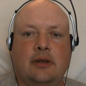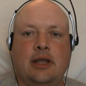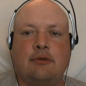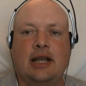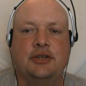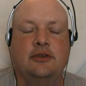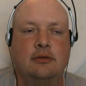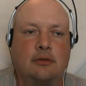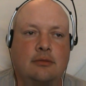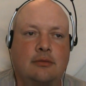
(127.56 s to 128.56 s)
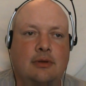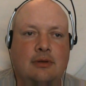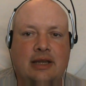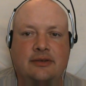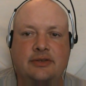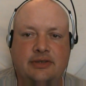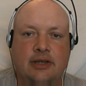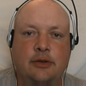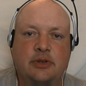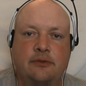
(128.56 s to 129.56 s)
irrational and
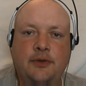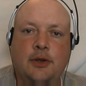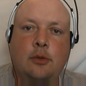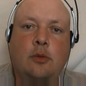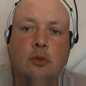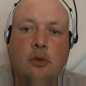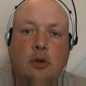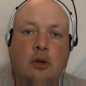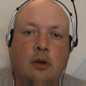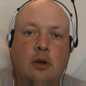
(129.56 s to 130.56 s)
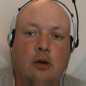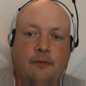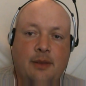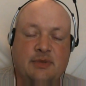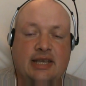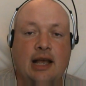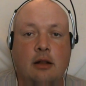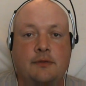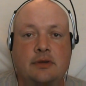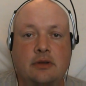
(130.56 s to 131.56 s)
deluded view of
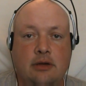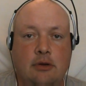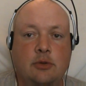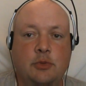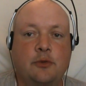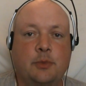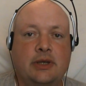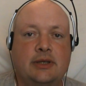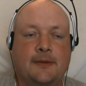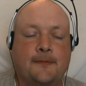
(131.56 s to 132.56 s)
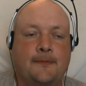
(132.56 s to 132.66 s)
themselves and their own movement.